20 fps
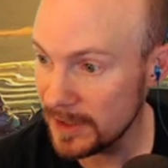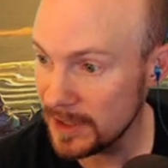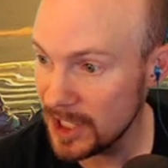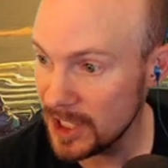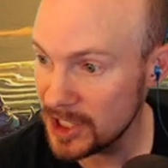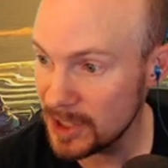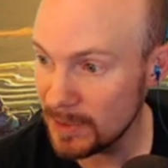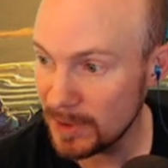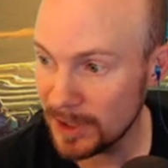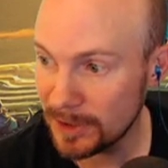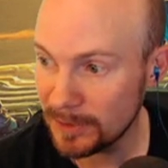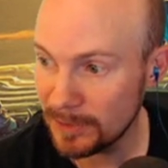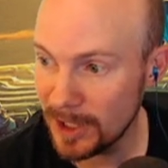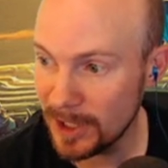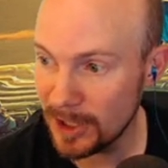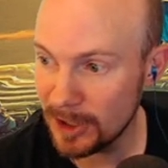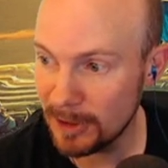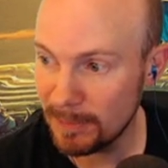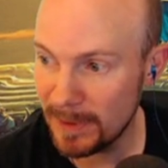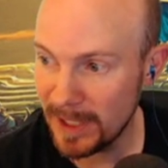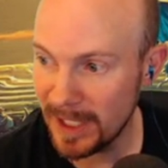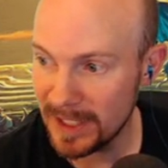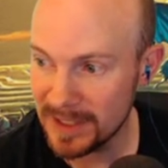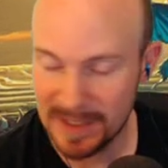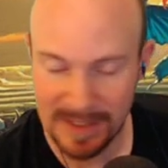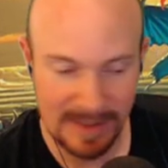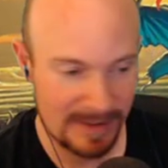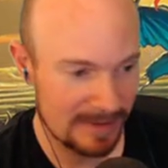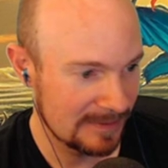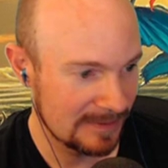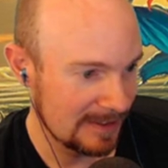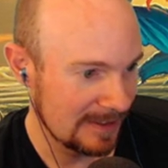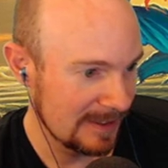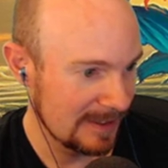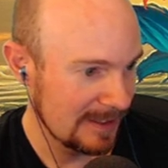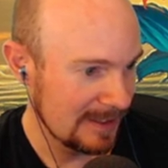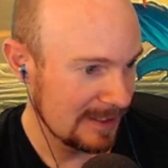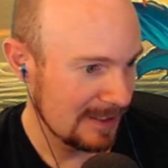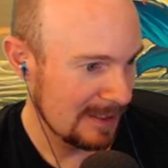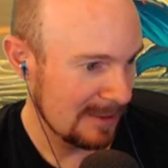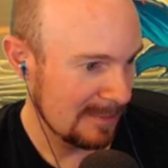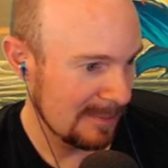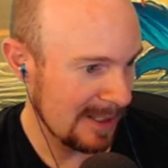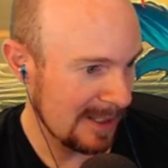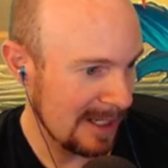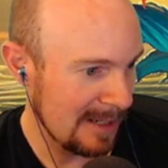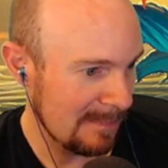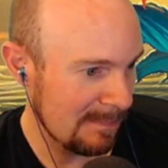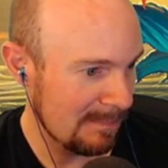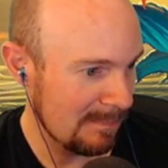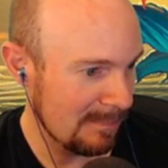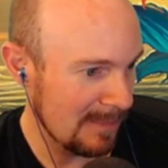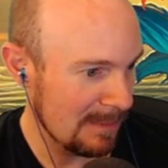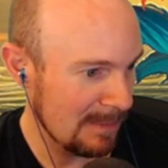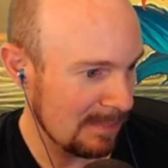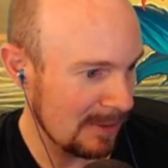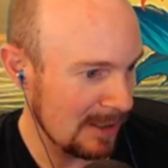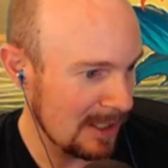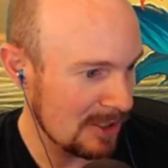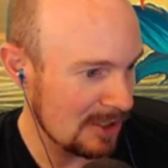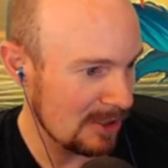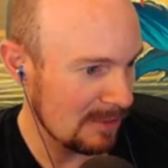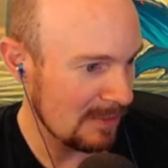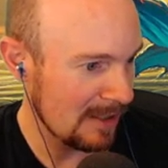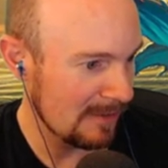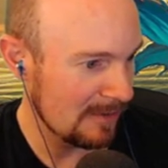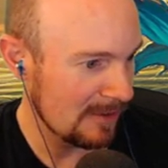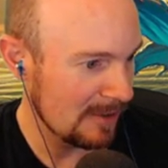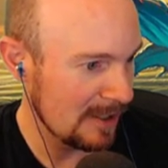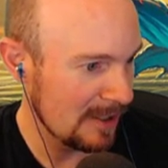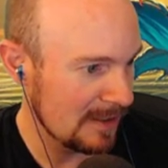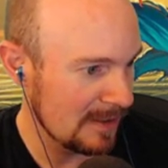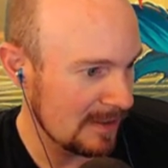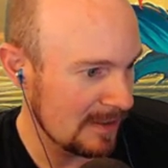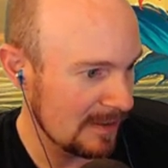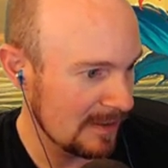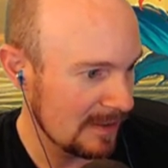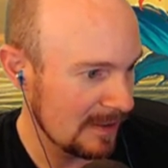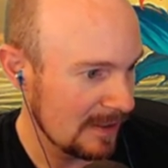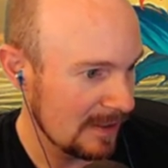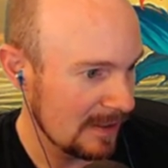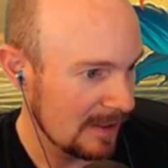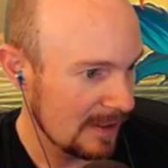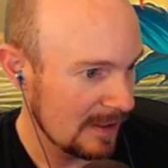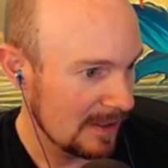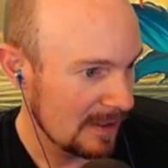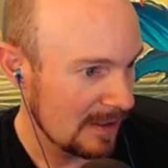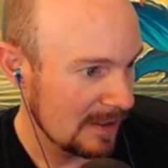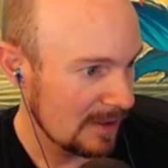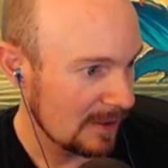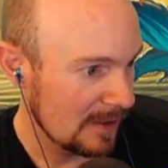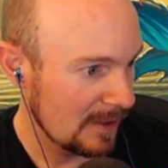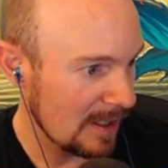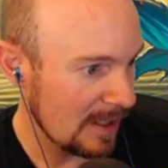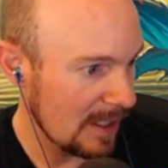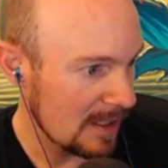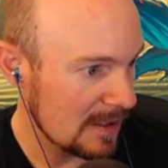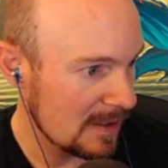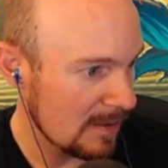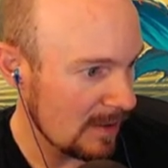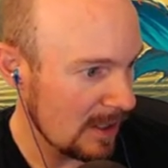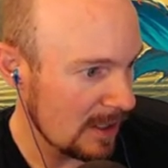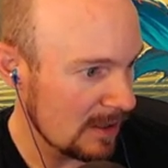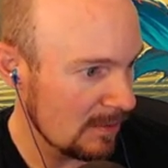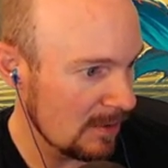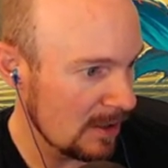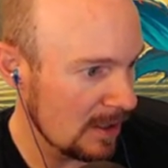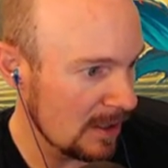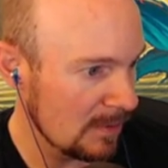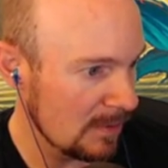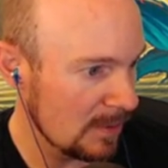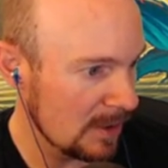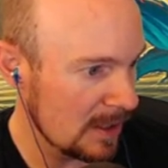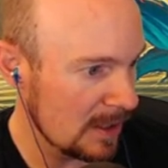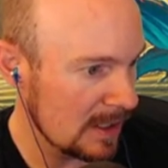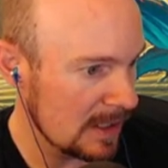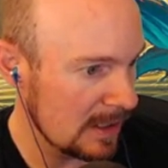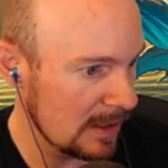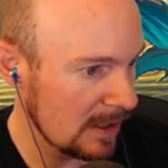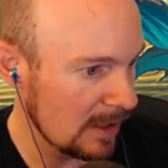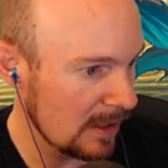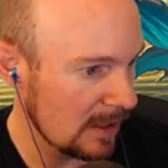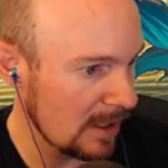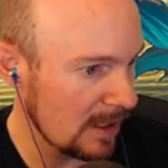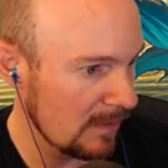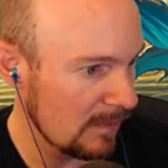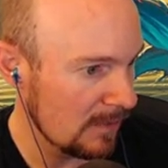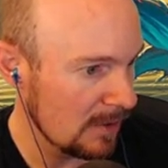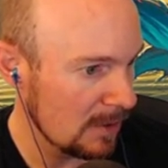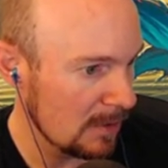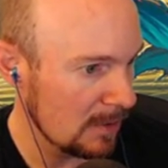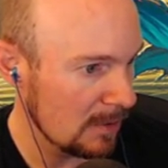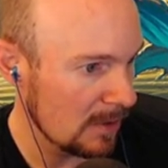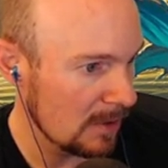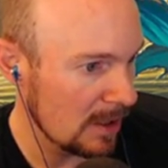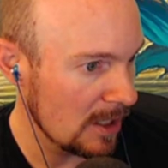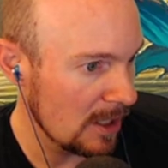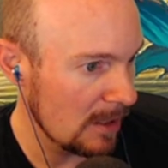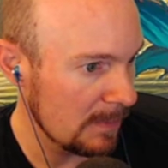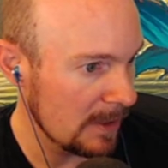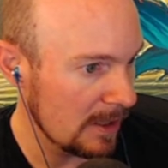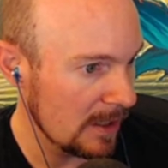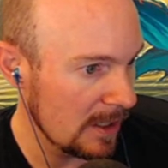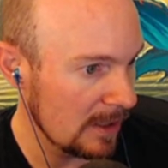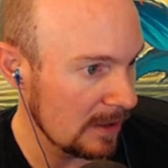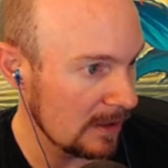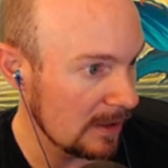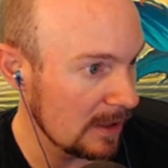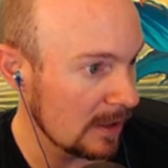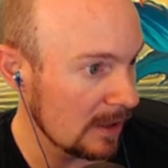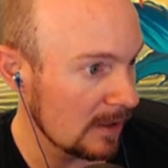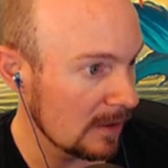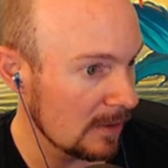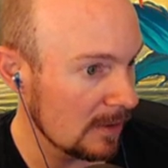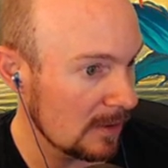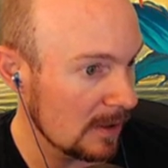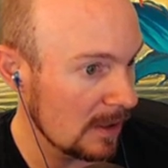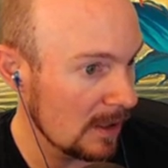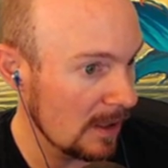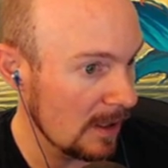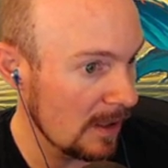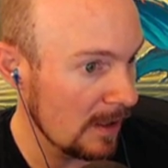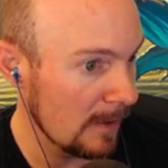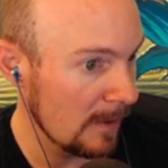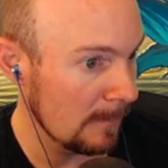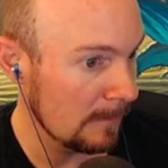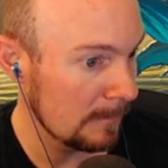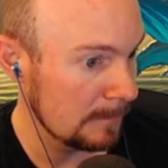Nietzsche with the 300 bits. for the stream. My my pleasure, my friend. Okay, so anyone with this link can view. Copy that link. Okay.